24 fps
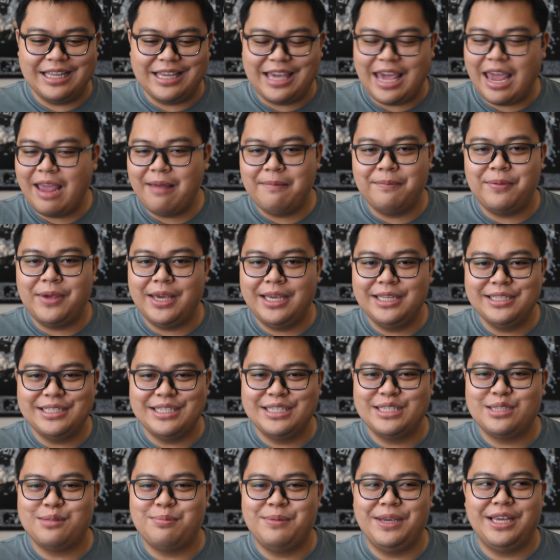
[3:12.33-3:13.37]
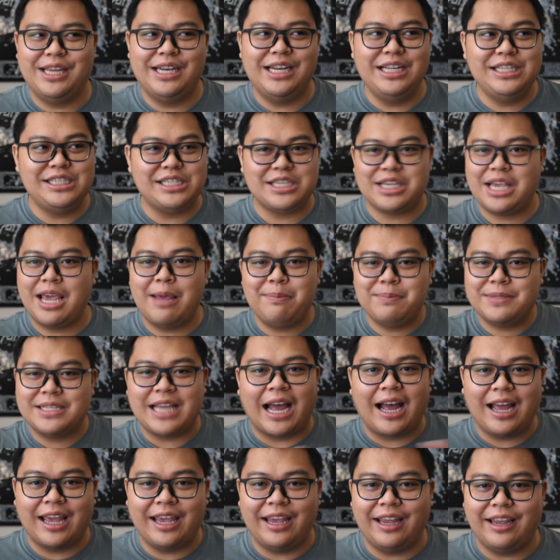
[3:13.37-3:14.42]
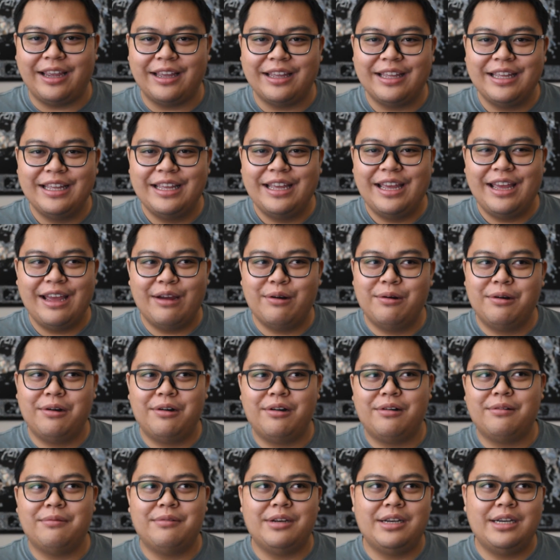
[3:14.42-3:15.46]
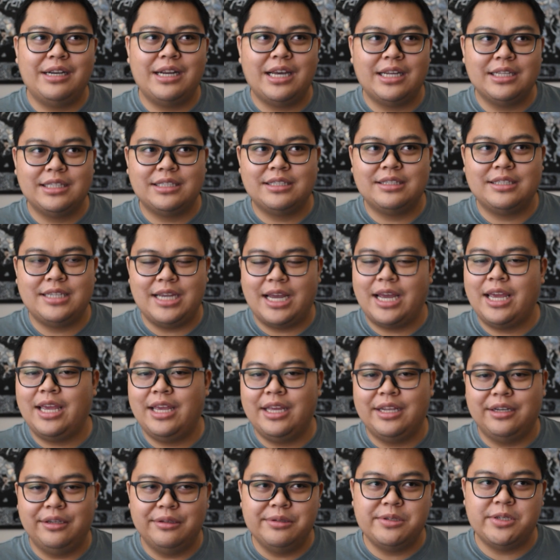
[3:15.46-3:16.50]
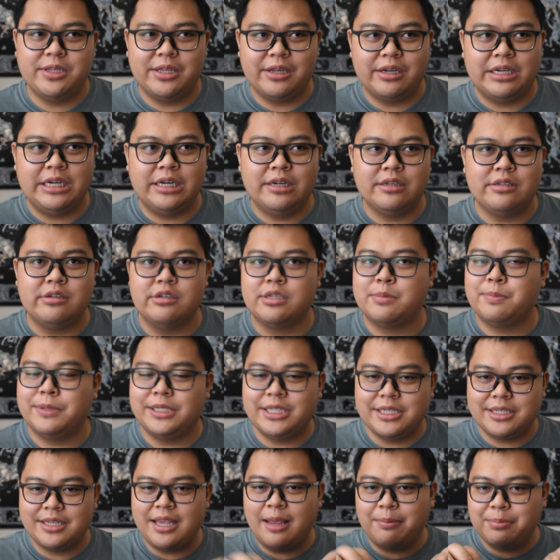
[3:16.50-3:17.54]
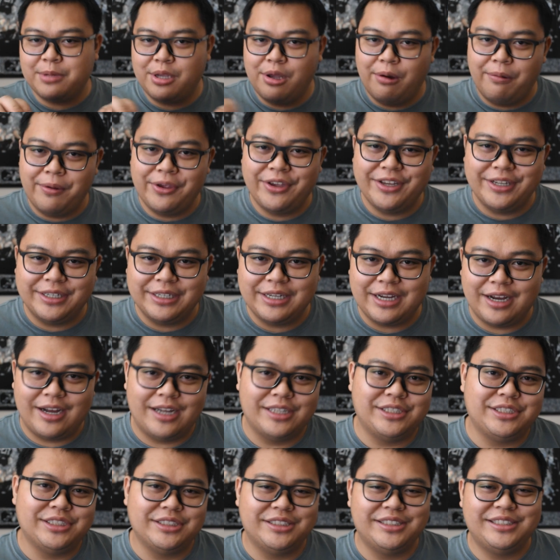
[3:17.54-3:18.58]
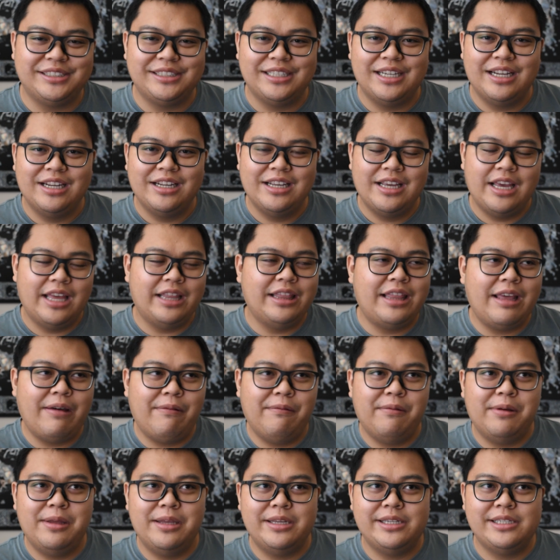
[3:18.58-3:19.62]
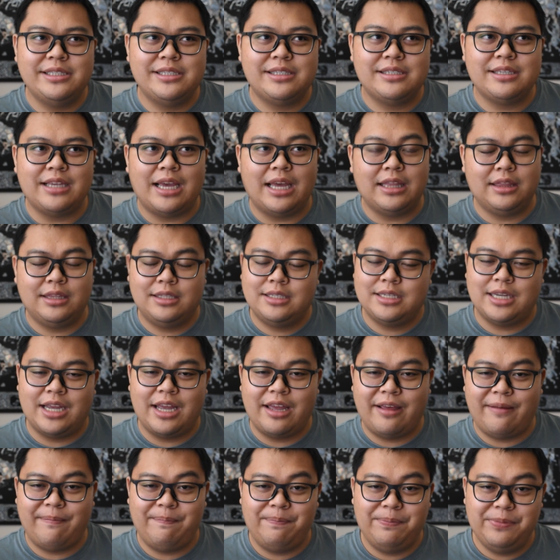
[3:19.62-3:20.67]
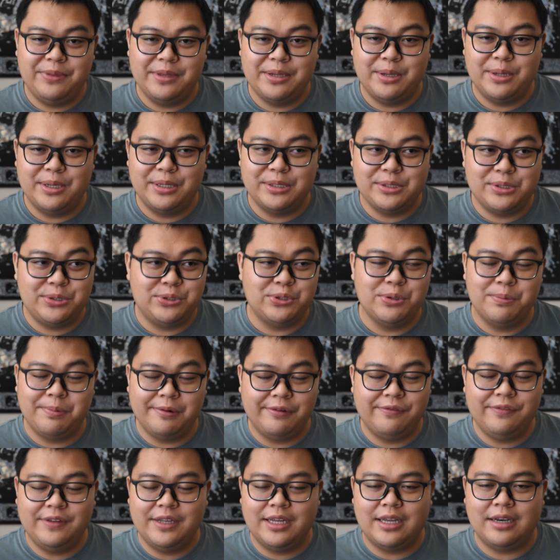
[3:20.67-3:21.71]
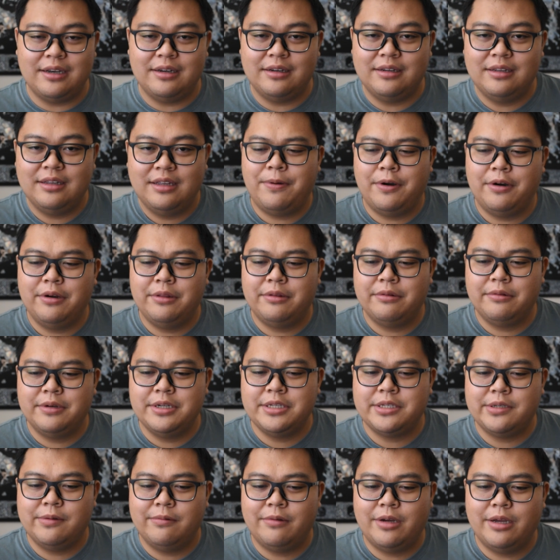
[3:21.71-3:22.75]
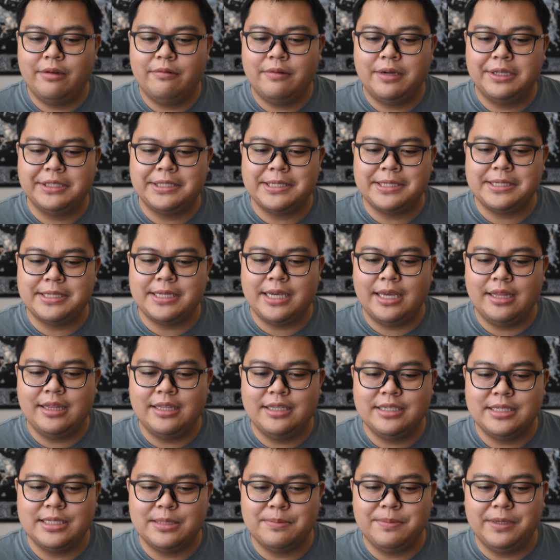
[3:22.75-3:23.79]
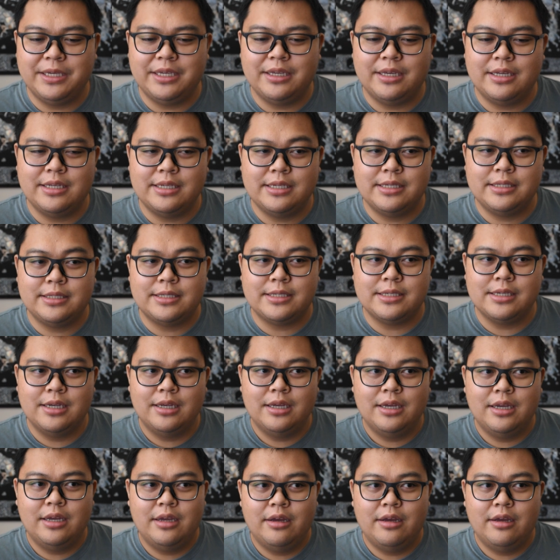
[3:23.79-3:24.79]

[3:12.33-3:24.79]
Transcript: campaign since the beginning just kept dying, or not dying and losing their characters, but just kept going unconscious, and that was at the time super fun. Part of the reason why I want to say this is because